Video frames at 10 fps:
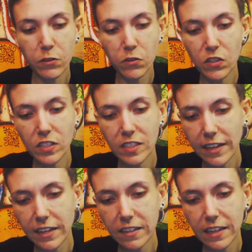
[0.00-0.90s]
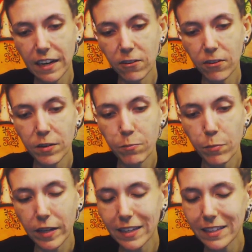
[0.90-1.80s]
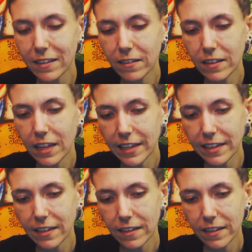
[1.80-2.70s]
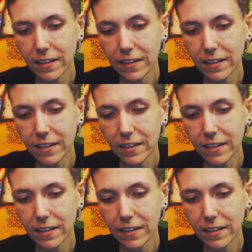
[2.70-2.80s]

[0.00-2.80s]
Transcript: feels secondary, but like